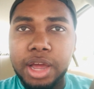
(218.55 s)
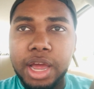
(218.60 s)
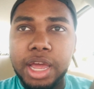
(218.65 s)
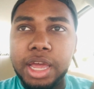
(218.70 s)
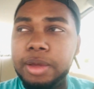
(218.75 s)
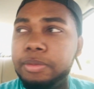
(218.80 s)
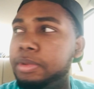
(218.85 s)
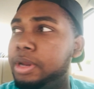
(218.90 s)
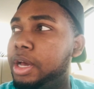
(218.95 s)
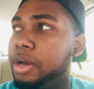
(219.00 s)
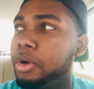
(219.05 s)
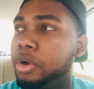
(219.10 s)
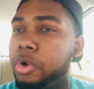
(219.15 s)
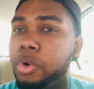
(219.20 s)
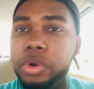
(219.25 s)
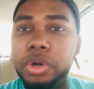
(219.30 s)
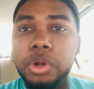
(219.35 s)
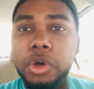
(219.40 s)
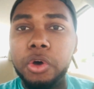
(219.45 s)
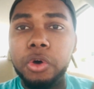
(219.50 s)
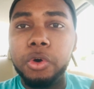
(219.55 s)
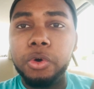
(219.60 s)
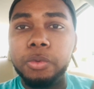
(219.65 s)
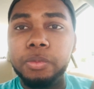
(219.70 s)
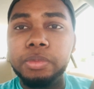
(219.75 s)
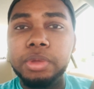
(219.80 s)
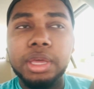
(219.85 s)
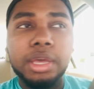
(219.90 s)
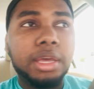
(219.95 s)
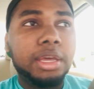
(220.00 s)
I am now going
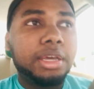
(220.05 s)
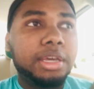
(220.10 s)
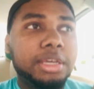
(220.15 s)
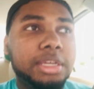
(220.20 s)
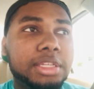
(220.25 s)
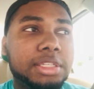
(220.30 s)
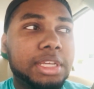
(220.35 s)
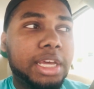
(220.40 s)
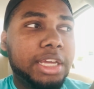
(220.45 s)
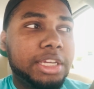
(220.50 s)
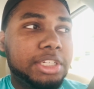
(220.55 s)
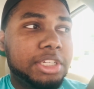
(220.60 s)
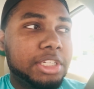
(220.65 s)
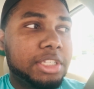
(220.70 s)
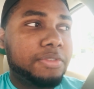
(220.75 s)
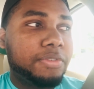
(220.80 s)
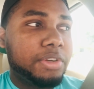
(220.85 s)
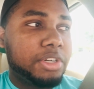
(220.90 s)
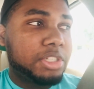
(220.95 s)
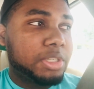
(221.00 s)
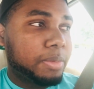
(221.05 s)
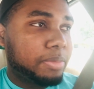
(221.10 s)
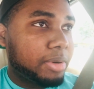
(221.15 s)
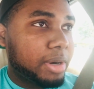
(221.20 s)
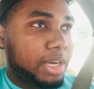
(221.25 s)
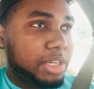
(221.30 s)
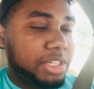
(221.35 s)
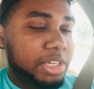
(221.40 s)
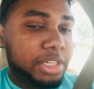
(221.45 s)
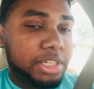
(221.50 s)
home because I just finished a
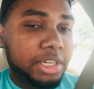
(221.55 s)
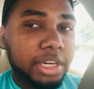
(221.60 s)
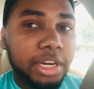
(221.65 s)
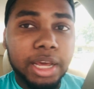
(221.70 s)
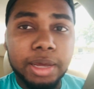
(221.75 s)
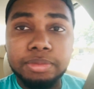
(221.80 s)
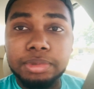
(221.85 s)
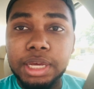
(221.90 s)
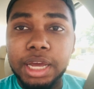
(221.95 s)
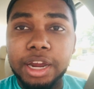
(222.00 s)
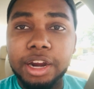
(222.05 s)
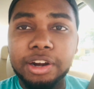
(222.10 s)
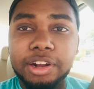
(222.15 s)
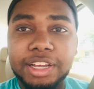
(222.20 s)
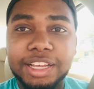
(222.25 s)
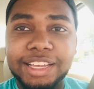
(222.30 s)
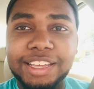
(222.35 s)
project and I'm tired.